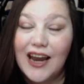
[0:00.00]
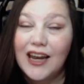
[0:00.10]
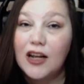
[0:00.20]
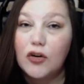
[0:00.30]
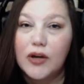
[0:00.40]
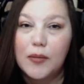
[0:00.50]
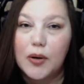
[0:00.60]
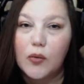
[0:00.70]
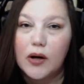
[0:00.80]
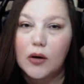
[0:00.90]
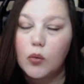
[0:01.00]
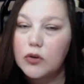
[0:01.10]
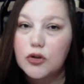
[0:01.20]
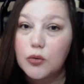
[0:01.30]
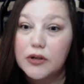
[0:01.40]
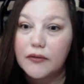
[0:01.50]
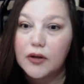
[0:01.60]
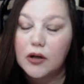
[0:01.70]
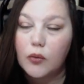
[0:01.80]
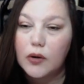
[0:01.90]
and it'll keep it running, which we're
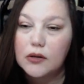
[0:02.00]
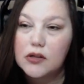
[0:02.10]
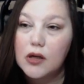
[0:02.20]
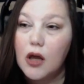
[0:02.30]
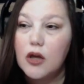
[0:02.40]
definitely going to want.